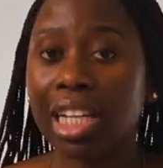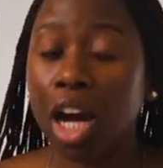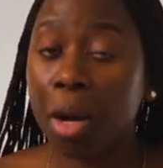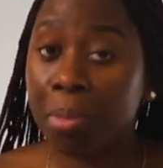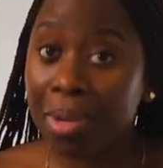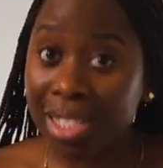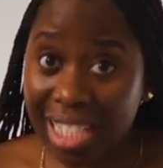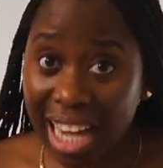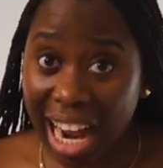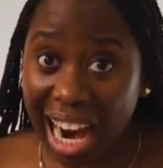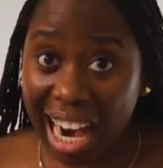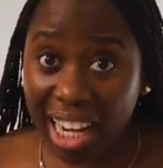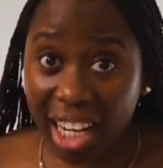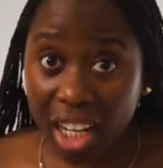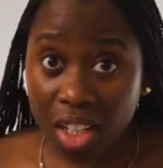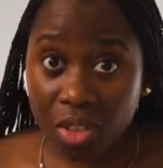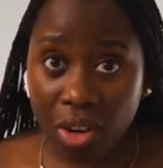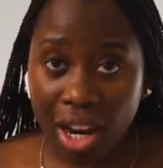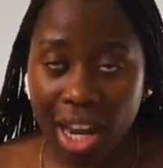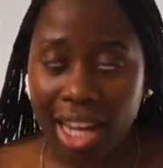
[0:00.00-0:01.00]
I'll be
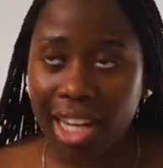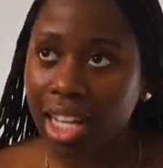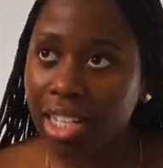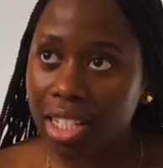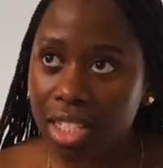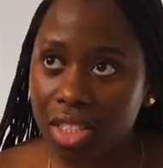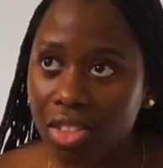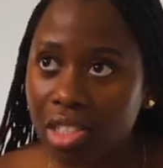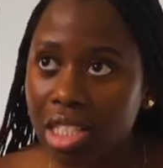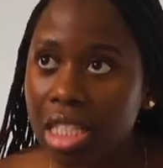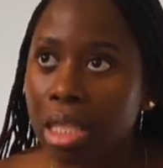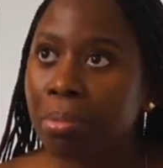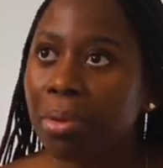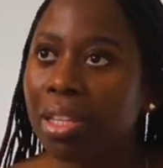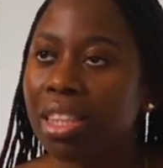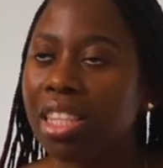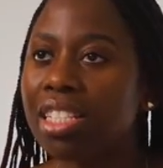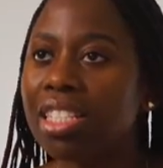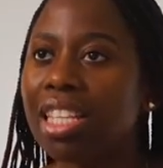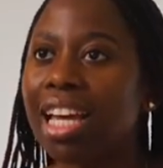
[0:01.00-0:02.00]
tired, right? I need to sleep
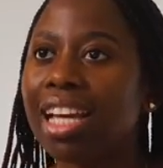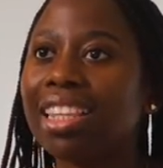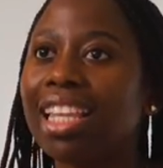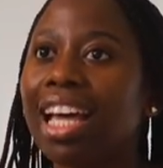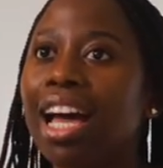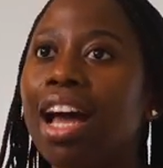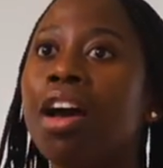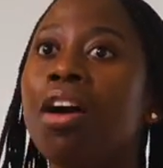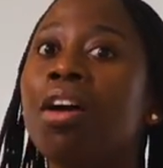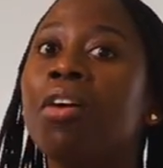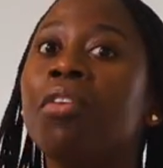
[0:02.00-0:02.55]
and things like that.